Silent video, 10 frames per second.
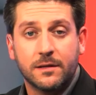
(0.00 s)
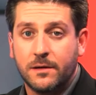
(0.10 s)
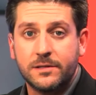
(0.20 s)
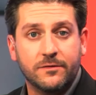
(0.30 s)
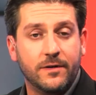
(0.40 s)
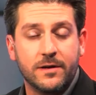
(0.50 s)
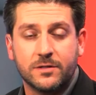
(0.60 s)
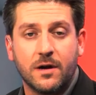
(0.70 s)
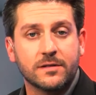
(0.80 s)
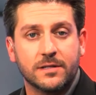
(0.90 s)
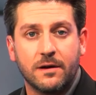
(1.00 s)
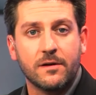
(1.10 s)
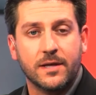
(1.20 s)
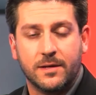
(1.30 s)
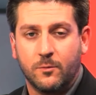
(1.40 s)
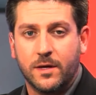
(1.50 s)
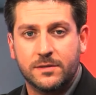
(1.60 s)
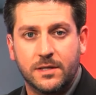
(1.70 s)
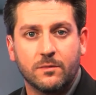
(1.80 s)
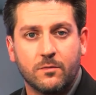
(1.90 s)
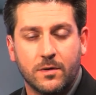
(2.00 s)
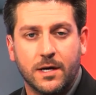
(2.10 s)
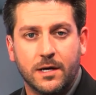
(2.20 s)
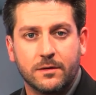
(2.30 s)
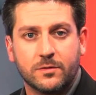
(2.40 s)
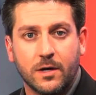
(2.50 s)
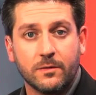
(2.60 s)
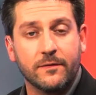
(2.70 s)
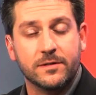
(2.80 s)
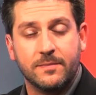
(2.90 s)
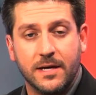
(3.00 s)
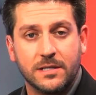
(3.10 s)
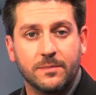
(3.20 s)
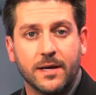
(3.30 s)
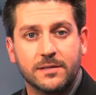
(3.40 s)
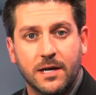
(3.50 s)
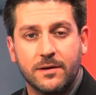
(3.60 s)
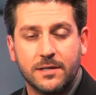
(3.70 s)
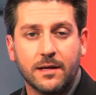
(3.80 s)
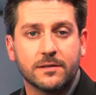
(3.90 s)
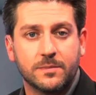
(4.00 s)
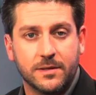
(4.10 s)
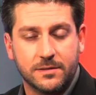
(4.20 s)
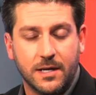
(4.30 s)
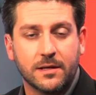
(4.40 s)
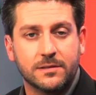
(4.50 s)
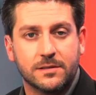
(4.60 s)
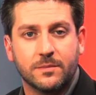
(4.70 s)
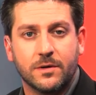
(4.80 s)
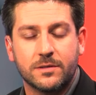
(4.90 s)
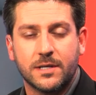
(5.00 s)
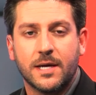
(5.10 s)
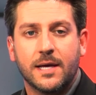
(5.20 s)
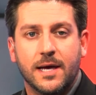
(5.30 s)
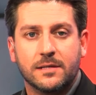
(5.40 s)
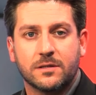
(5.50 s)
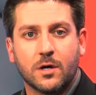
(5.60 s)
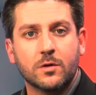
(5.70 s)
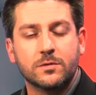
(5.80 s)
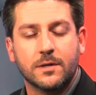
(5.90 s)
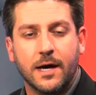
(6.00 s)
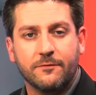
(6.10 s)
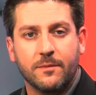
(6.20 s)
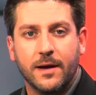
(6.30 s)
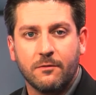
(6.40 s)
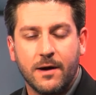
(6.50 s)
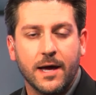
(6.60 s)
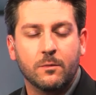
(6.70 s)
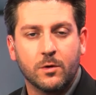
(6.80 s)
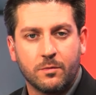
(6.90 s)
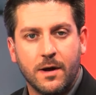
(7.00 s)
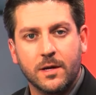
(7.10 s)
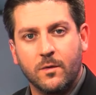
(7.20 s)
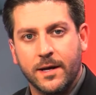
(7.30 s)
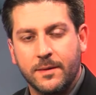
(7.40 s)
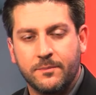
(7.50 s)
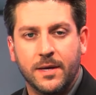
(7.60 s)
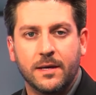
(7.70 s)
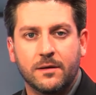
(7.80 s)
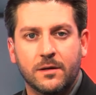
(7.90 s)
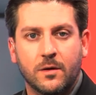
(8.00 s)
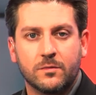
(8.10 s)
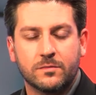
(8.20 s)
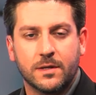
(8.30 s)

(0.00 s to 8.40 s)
There is a very strong scenario that we could see uh, Darrell Revis match up against Harry Douglas because Douglas has emerged as the go-to guy for Matt Ryan, with Roddy White being, you know,